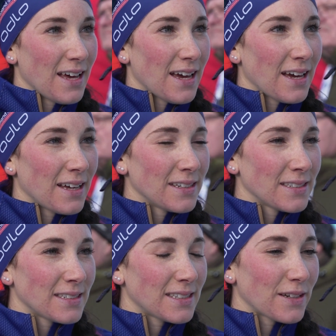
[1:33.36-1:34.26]

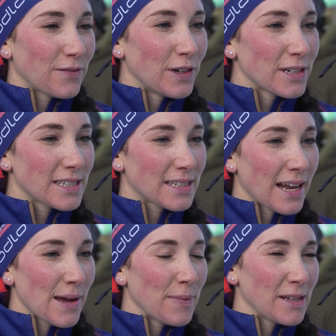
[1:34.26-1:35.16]
And the first
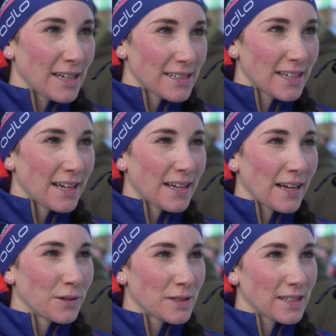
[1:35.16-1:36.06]
lap, as I said,
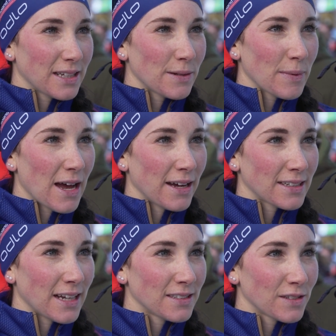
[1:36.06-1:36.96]
I could ski
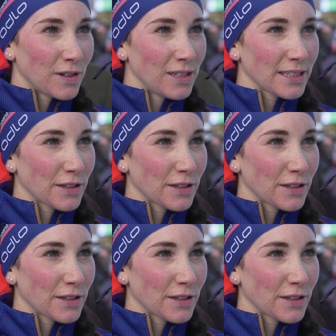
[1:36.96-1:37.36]
behind Thunderbolt.